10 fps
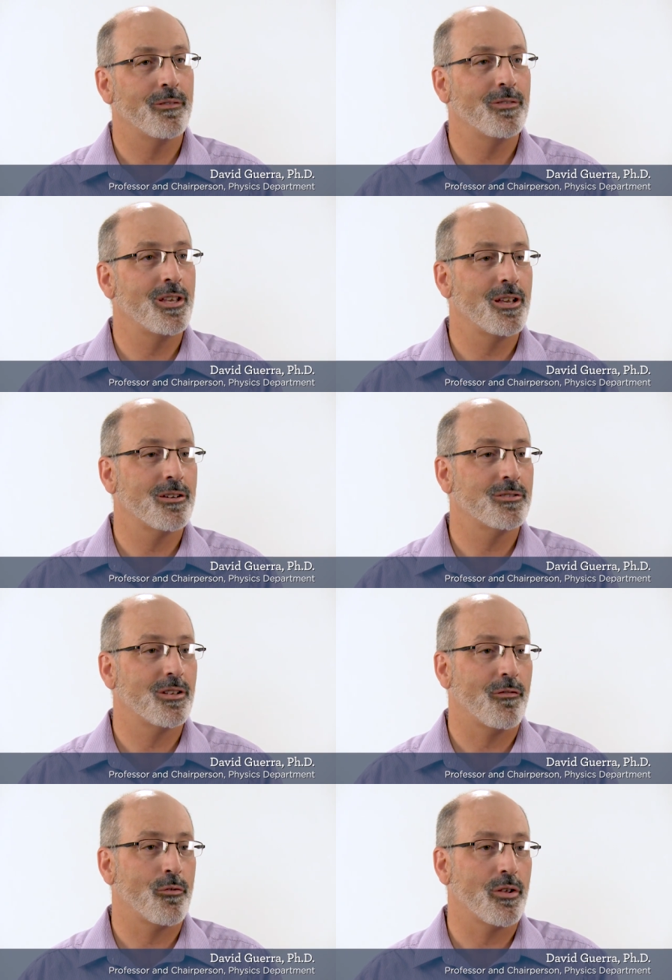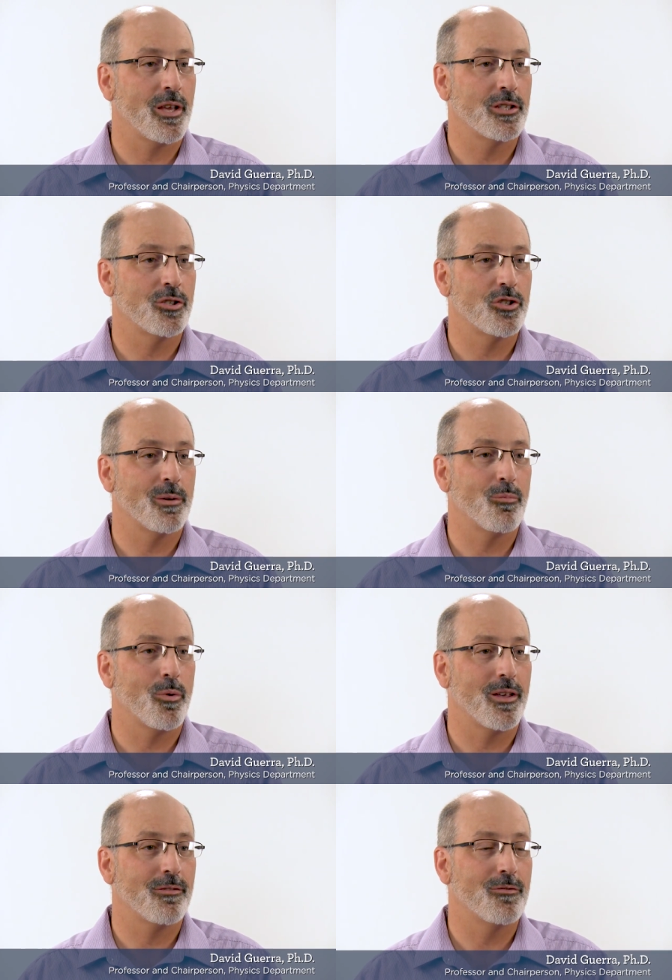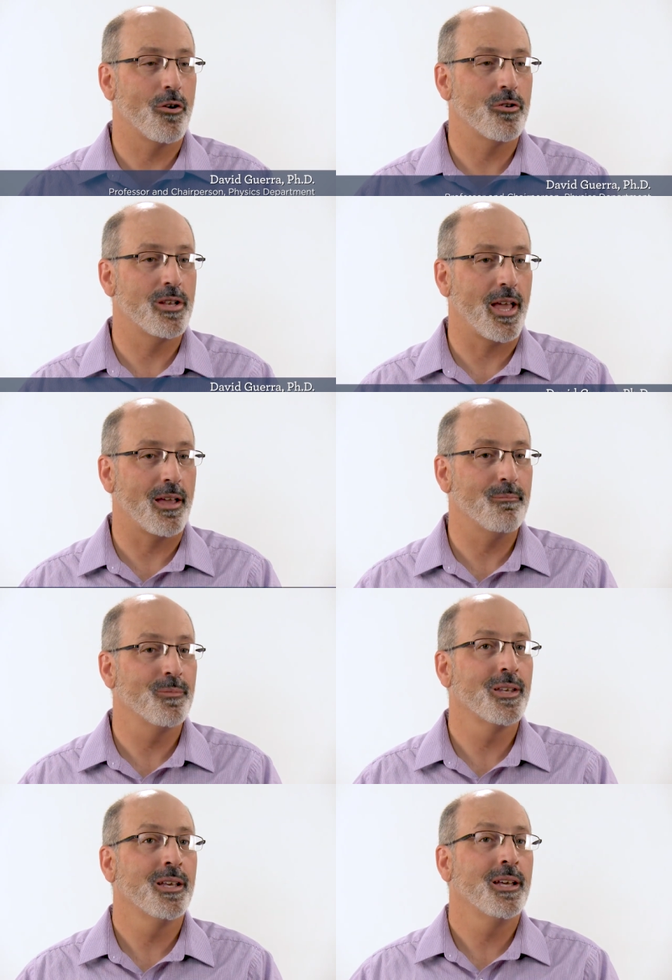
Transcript: 50 years of a relationship with Notre Dame.